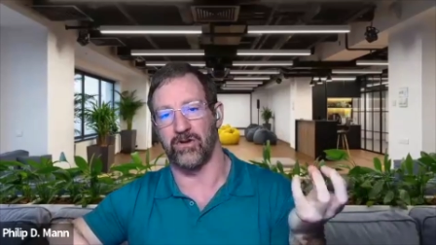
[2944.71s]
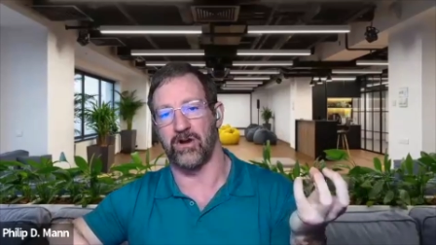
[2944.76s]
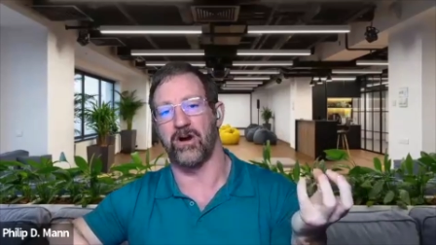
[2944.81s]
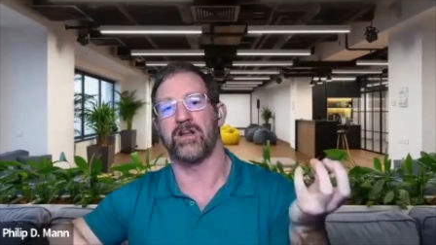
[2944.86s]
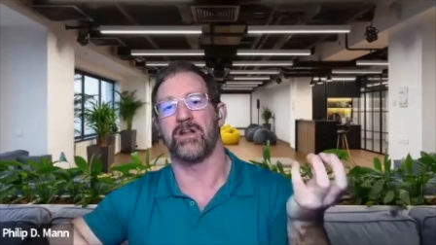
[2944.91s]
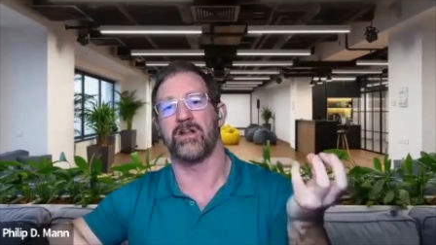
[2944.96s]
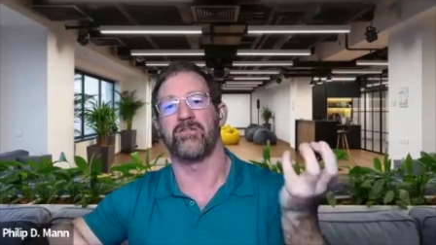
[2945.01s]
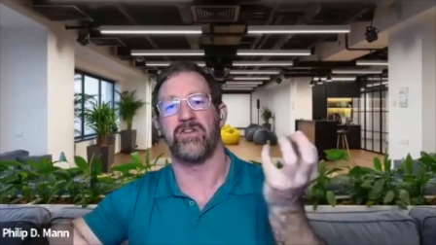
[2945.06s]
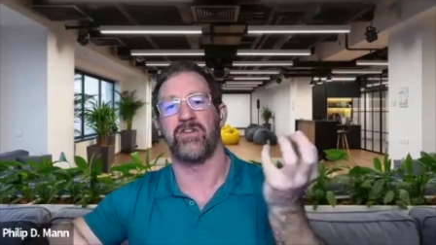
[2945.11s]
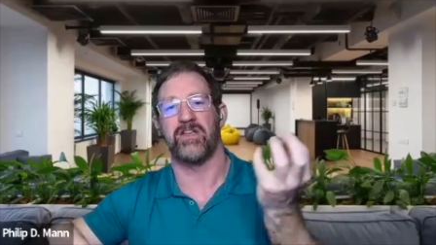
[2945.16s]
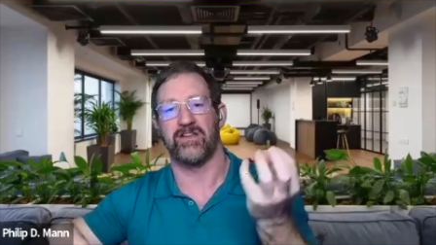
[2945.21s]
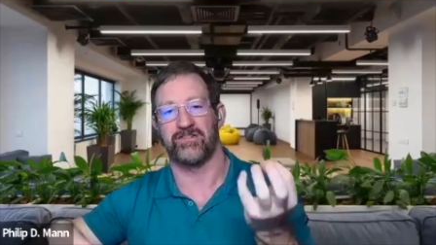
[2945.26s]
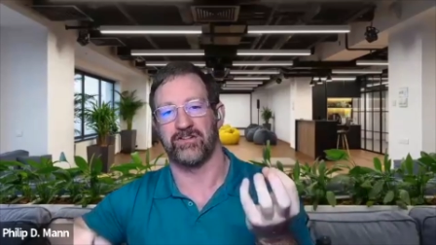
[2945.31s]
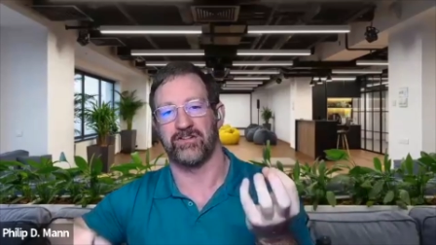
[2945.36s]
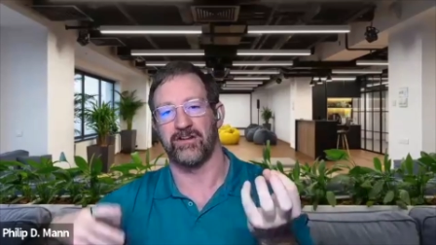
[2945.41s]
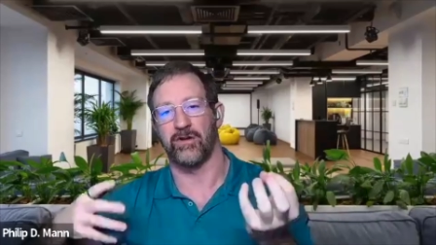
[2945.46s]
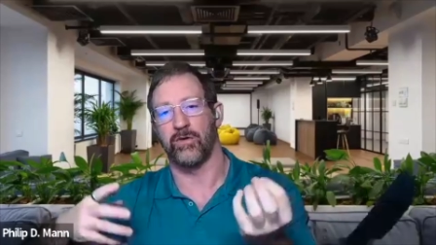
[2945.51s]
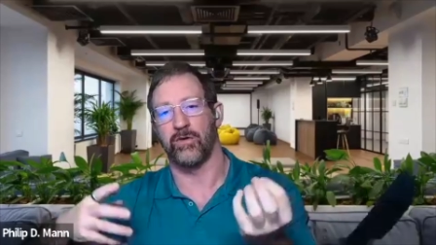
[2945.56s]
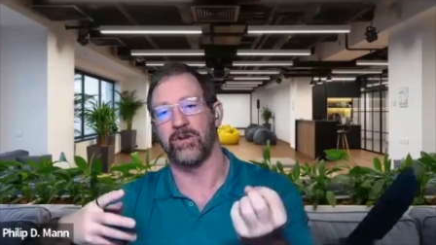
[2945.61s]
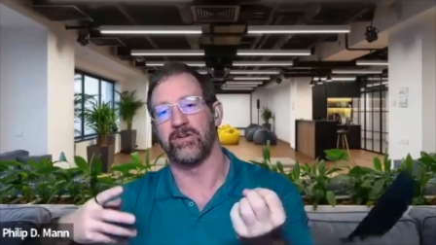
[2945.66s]
on a visa
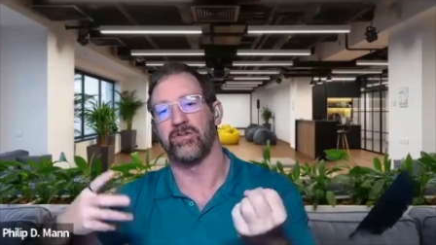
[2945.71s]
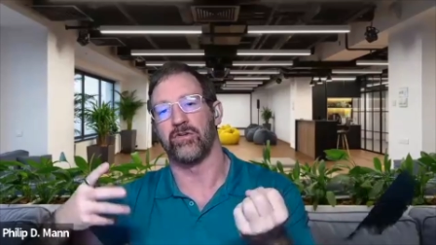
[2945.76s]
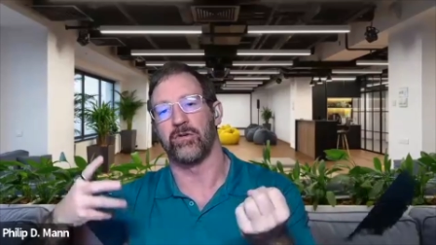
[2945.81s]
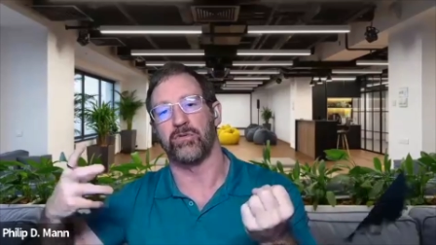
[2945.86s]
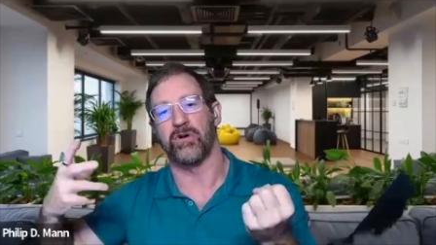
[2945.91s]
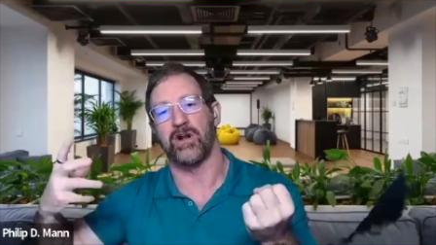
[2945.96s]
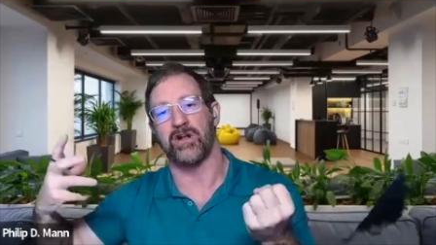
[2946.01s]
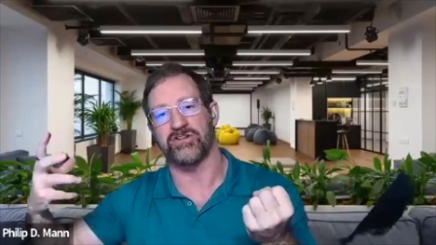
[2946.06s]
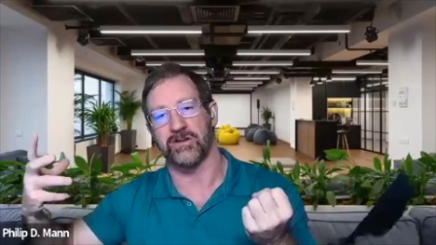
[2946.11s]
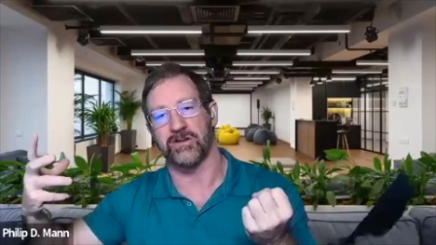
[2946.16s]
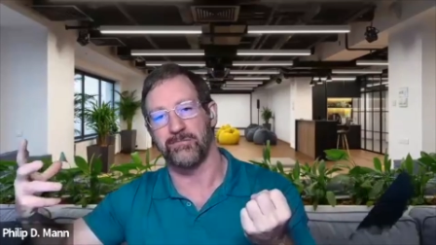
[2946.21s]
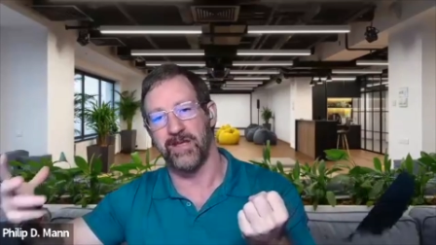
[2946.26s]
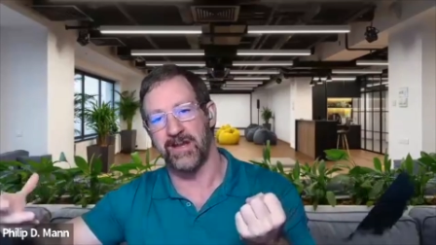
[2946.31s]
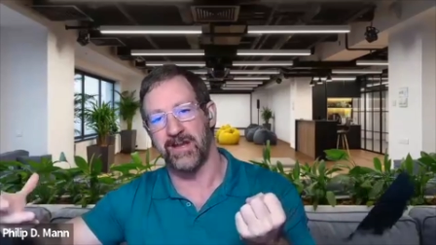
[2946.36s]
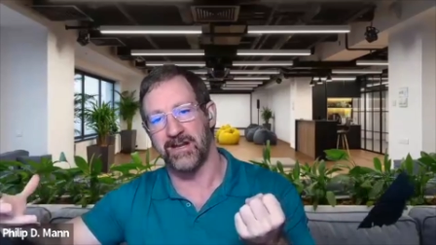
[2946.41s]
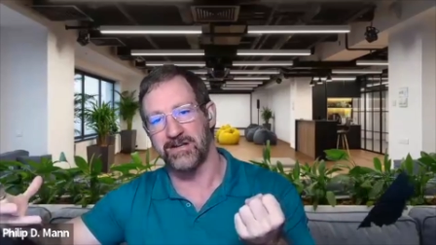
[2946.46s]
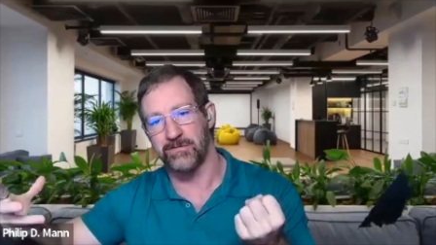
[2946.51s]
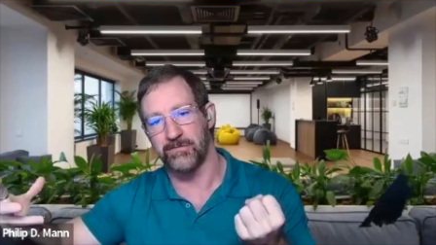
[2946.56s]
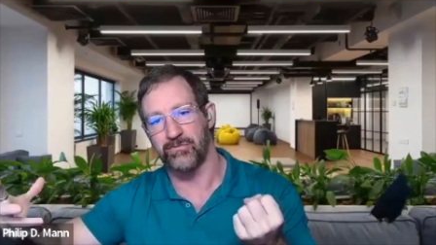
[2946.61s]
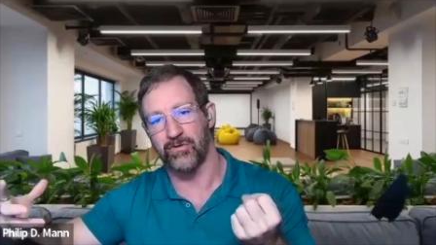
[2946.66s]
going to a project
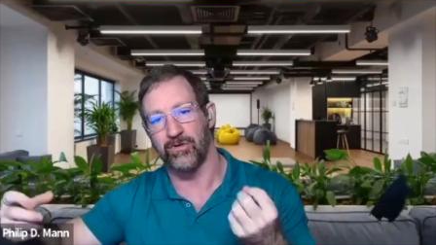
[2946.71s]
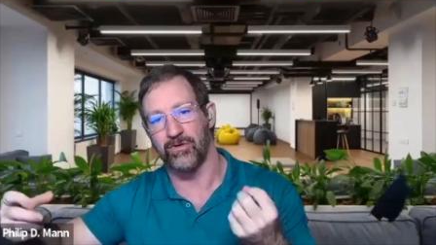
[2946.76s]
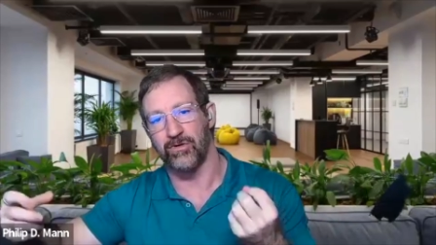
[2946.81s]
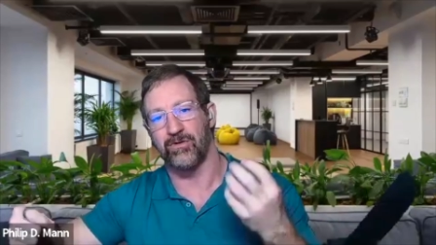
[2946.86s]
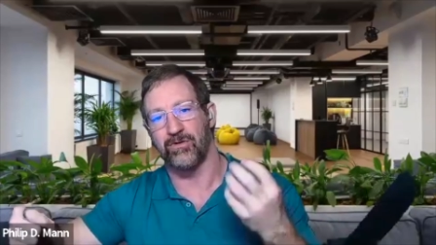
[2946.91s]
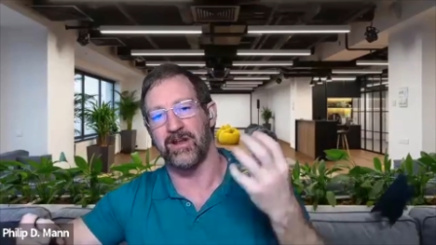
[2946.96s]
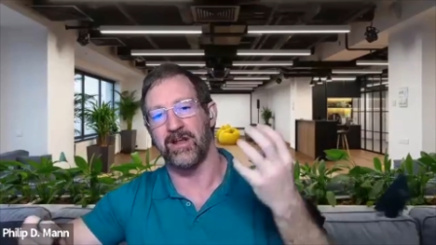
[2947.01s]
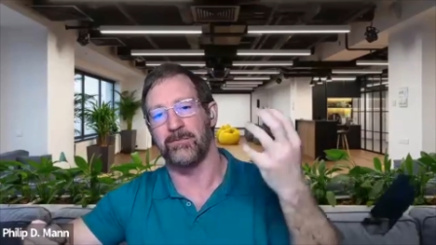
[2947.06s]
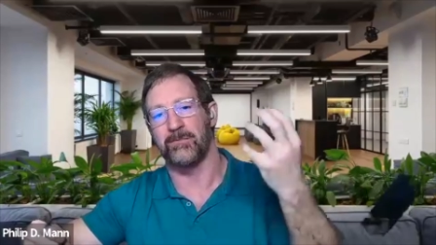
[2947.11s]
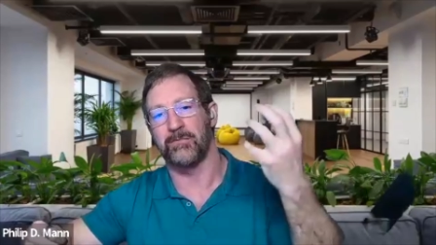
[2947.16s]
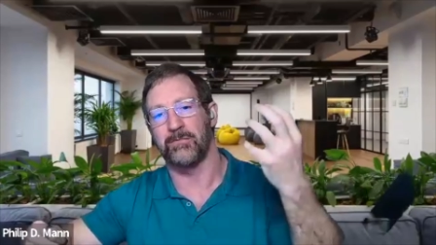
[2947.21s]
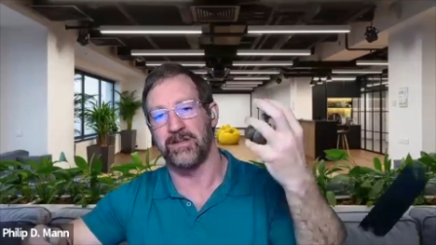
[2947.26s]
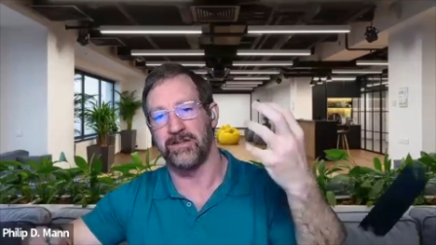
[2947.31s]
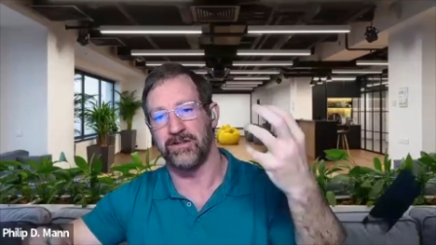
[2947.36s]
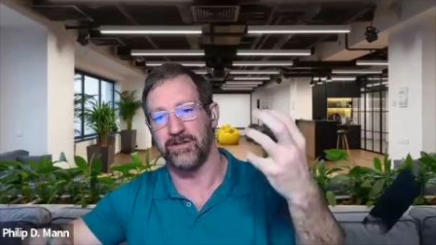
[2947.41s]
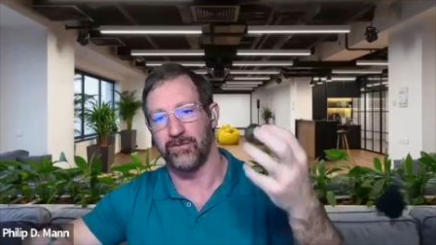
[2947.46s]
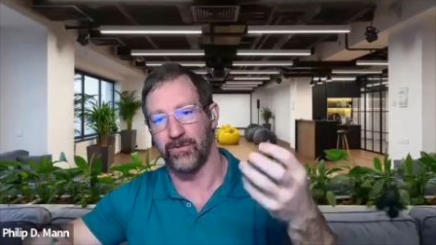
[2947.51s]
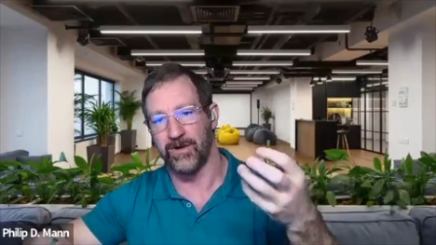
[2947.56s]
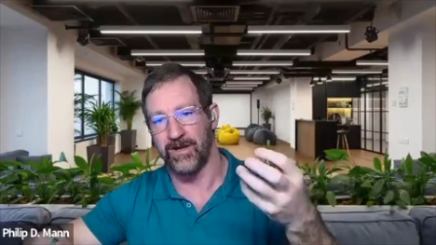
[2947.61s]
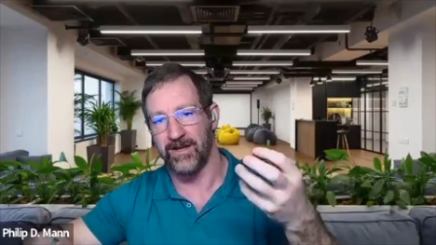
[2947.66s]
management program in the
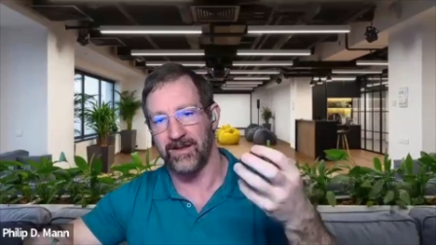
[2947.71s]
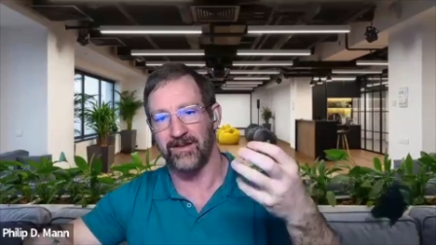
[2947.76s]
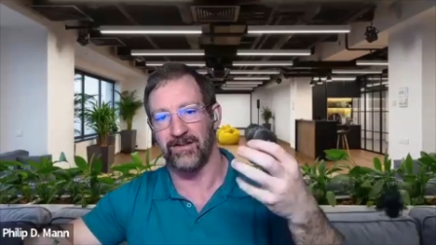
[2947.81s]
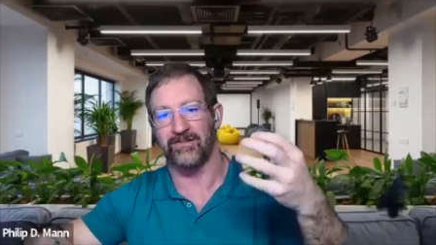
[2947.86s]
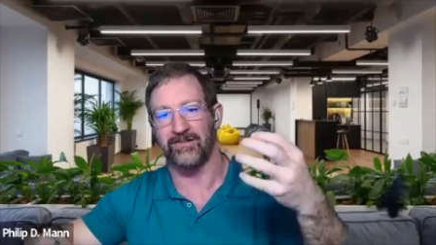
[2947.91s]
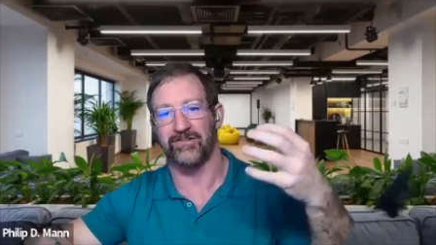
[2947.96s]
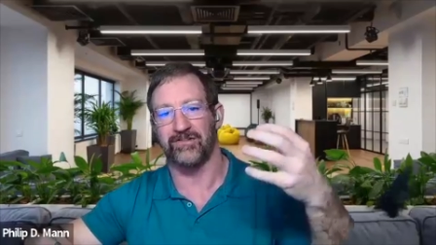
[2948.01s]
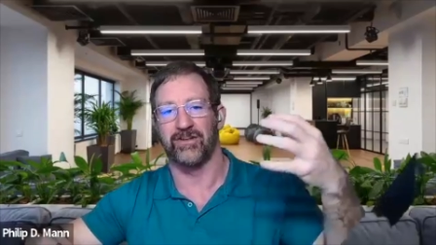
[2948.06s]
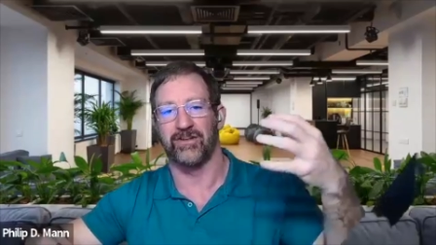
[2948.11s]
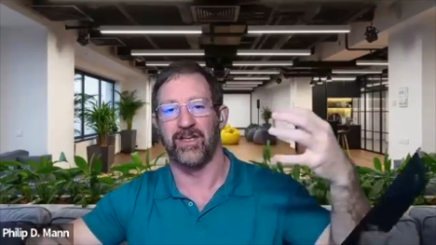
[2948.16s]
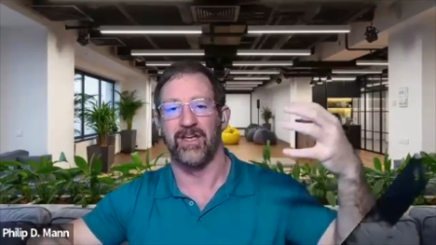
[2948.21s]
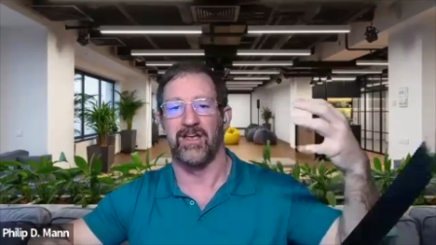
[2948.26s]
US